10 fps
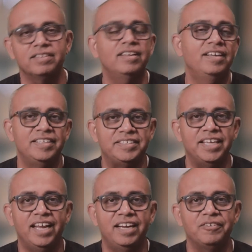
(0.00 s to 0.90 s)
share
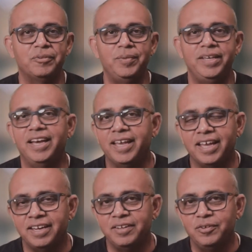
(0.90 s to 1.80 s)
it with me. I
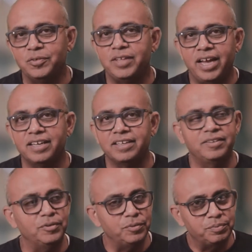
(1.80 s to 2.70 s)
can use that to
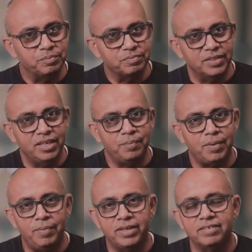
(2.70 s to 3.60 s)

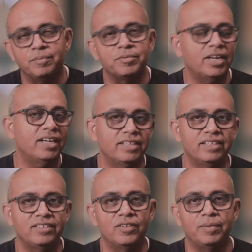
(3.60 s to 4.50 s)
implement some strategies
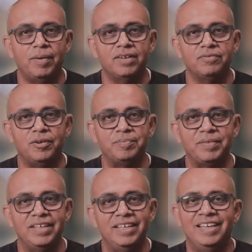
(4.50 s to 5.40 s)
on the platform.
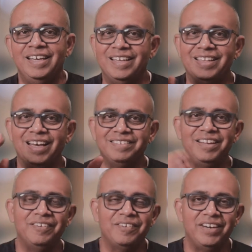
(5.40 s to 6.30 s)
Thanks and
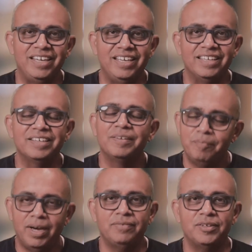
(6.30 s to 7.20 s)
have a great day.
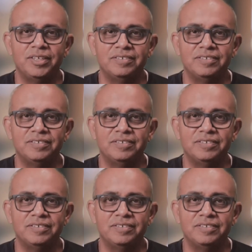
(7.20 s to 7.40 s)
Bye for now.